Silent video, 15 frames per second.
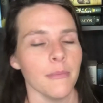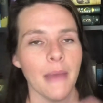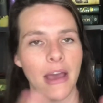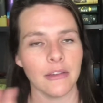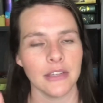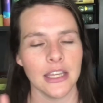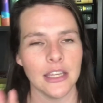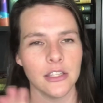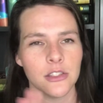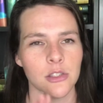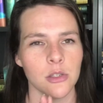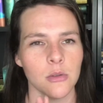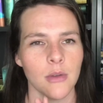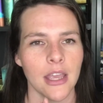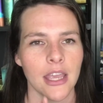bound it
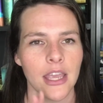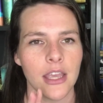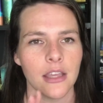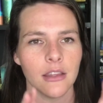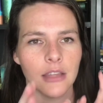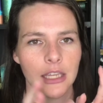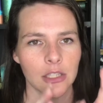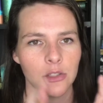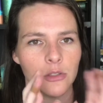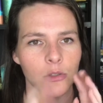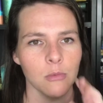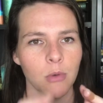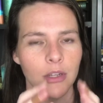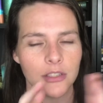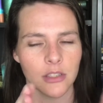into like
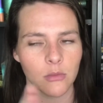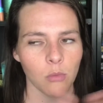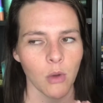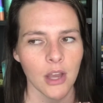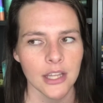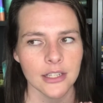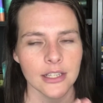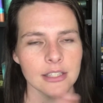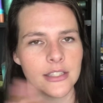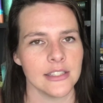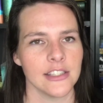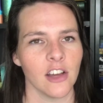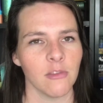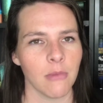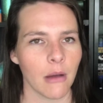2 books in 1, because he
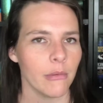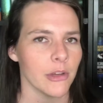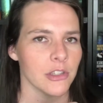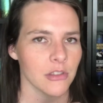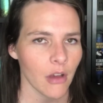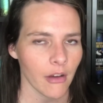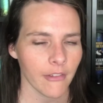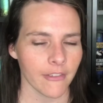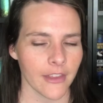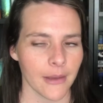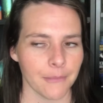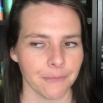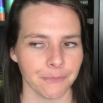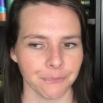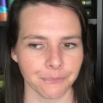self-published all of
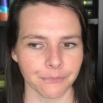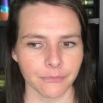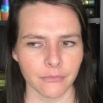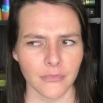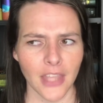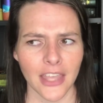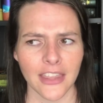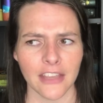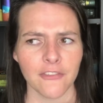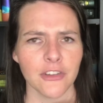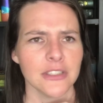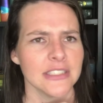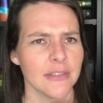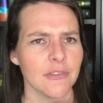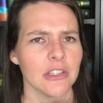them, I think,
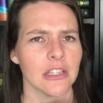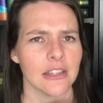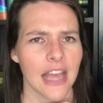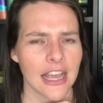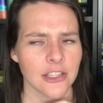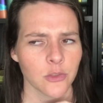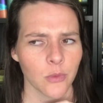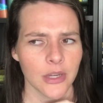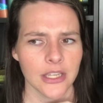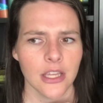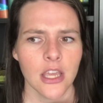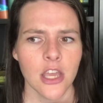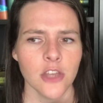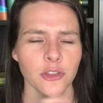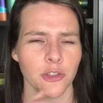except for the last one.
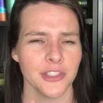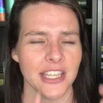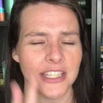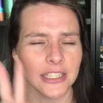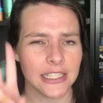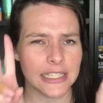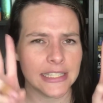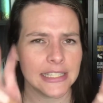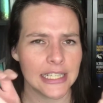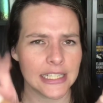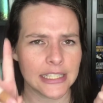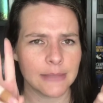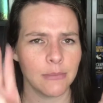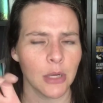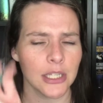So there's technically
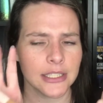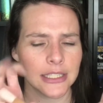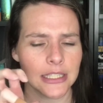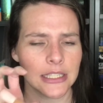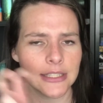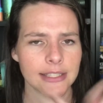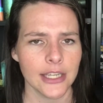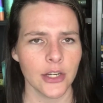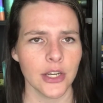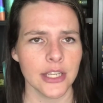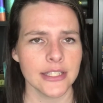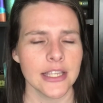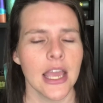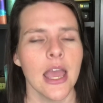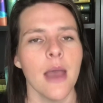6 books in the
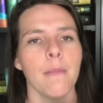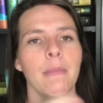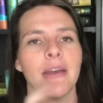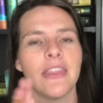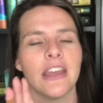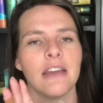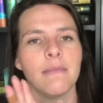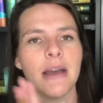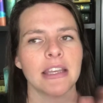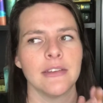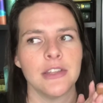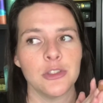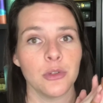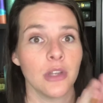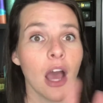series, but they combined
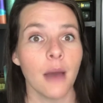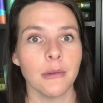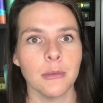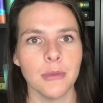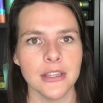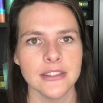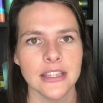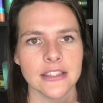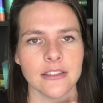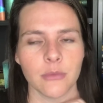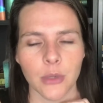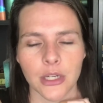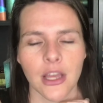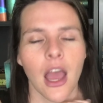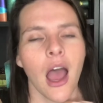it into an omnibus, that's the
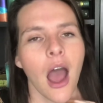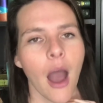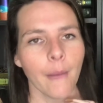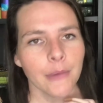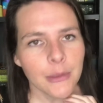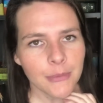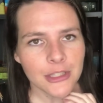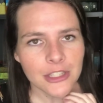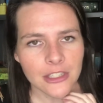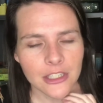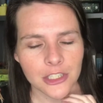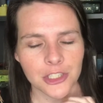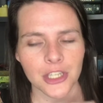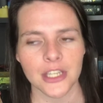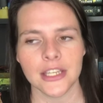word, omnibus
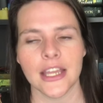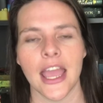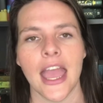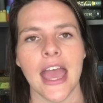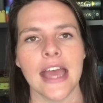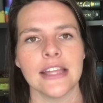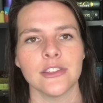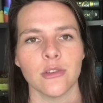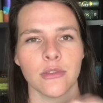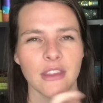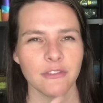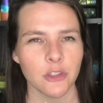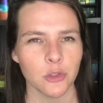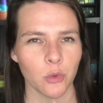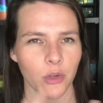edition. And so
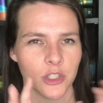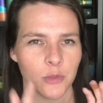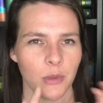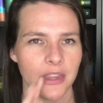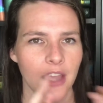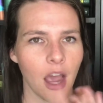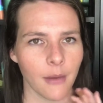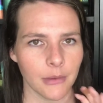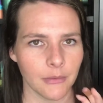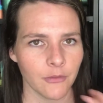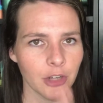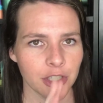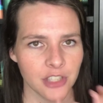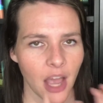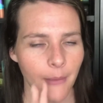Theft of Swords is what the
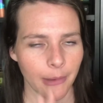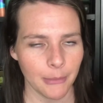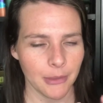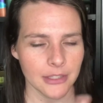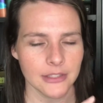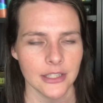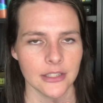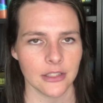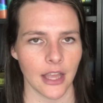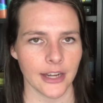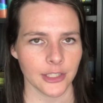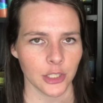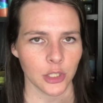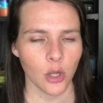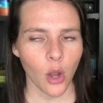first omnibus is
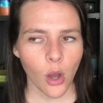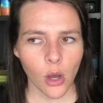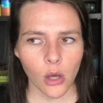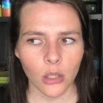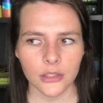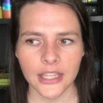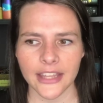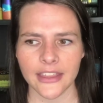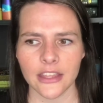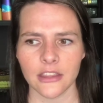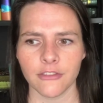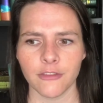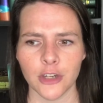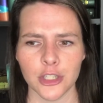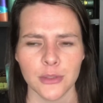actually called. I think
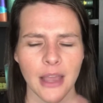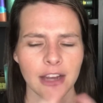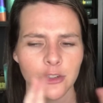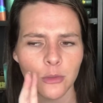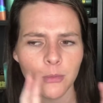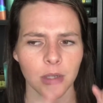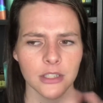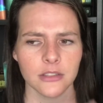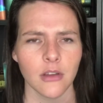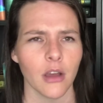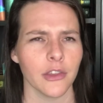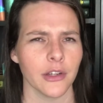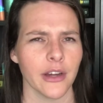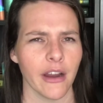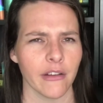the first actual book is
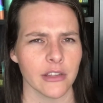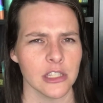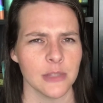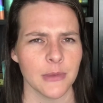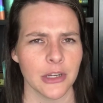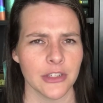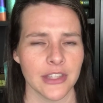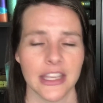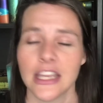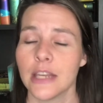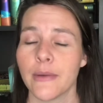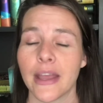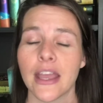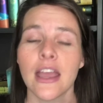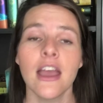called The Crown Conspiracy.
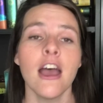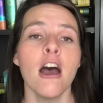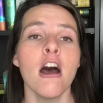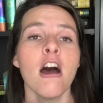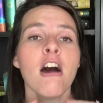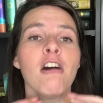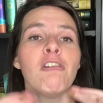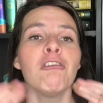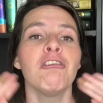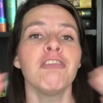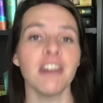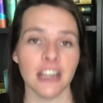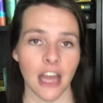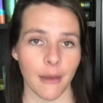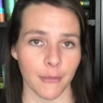Anyway,
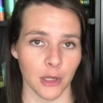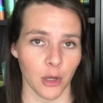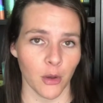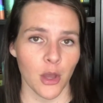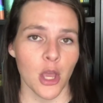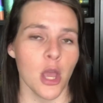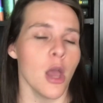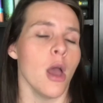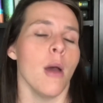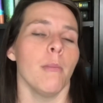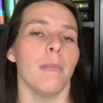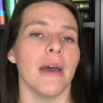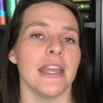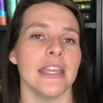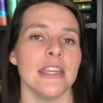phenomenal.
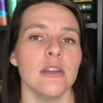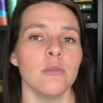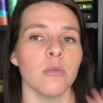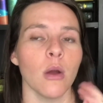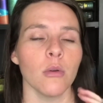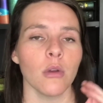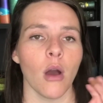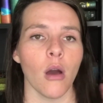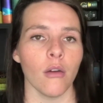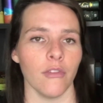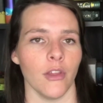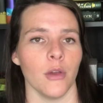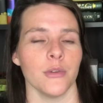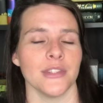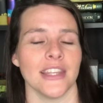But he wrote all
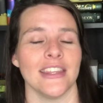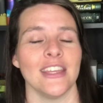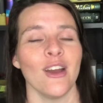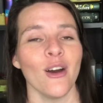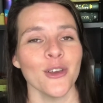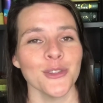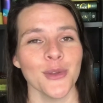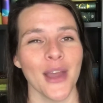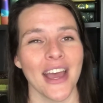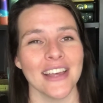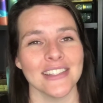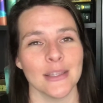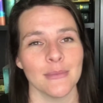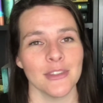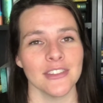those, and he also
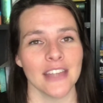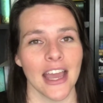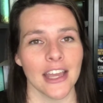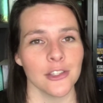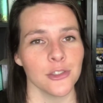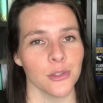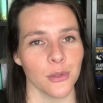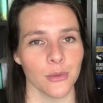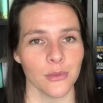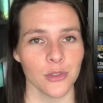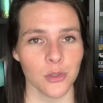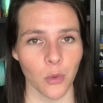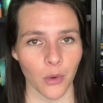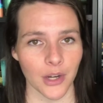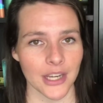has some side shoot
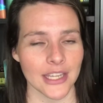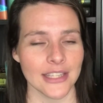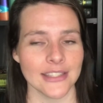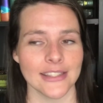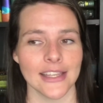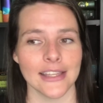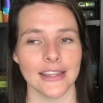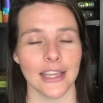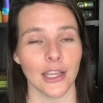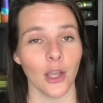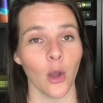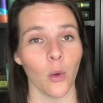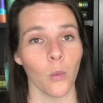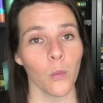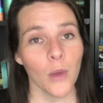stories that
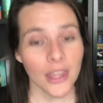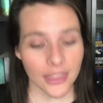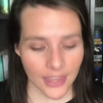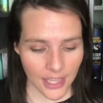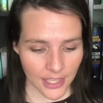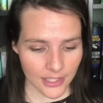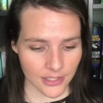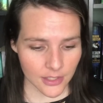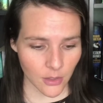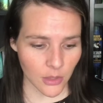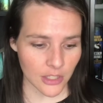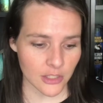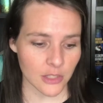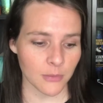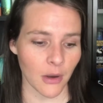go with it. So
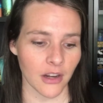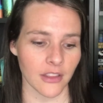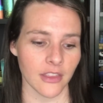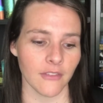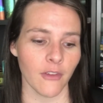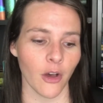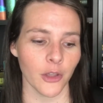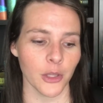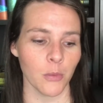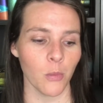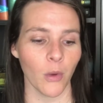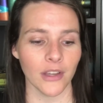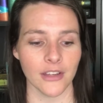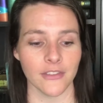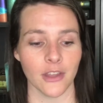this is part of the volume
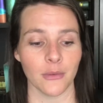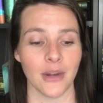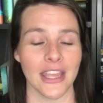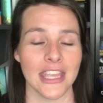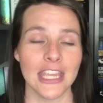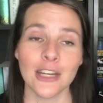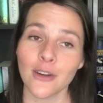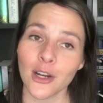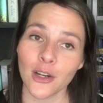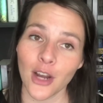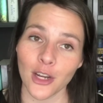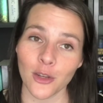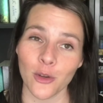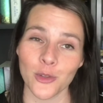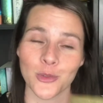1 of the Right Era
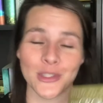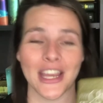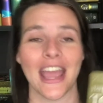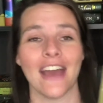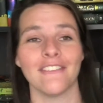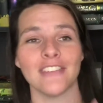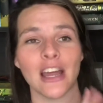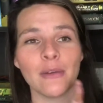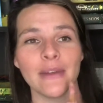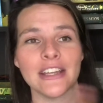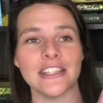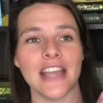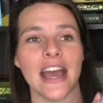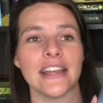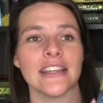Chronicles, which I have not
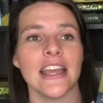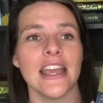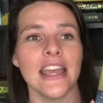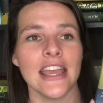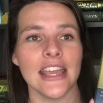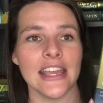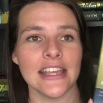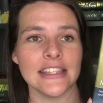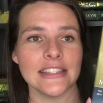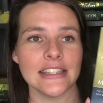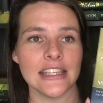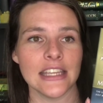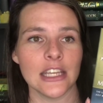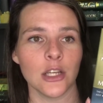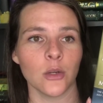read yet. It's
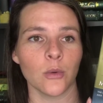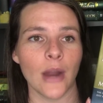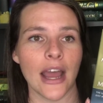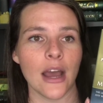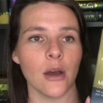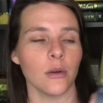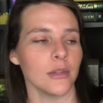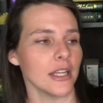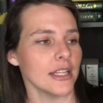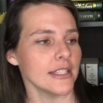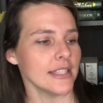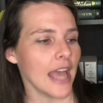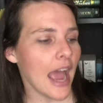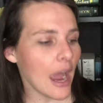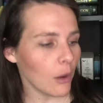The Crown
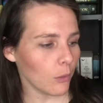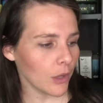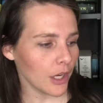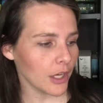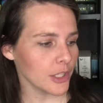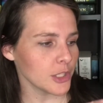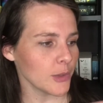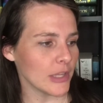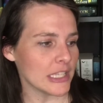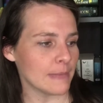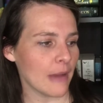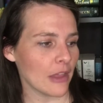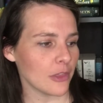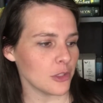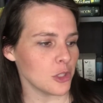Tower. So it's
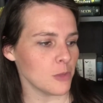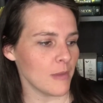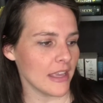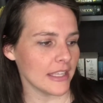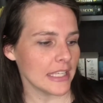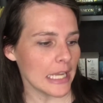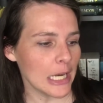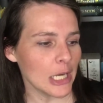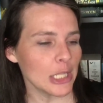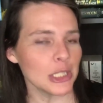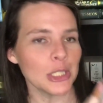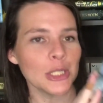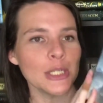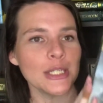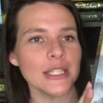about the 2 main
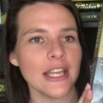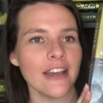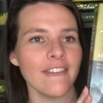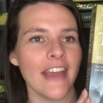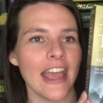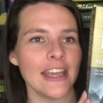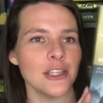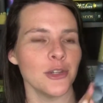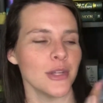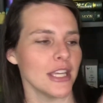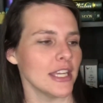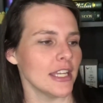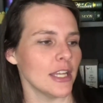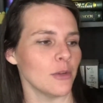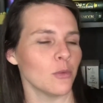characters of
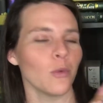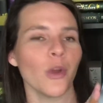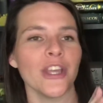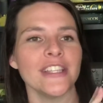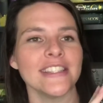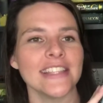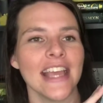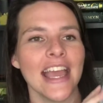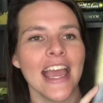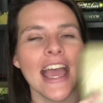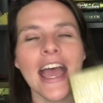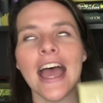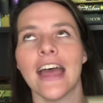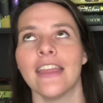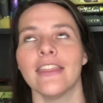Hadrian and Royce.
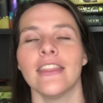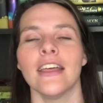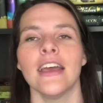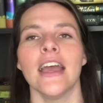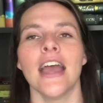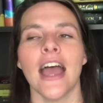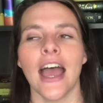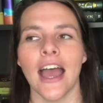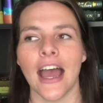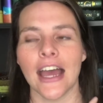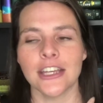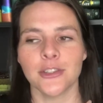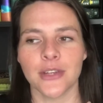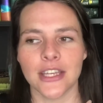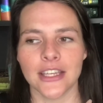And
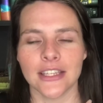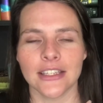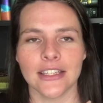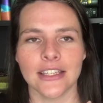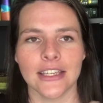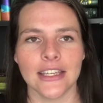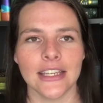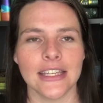Hadrian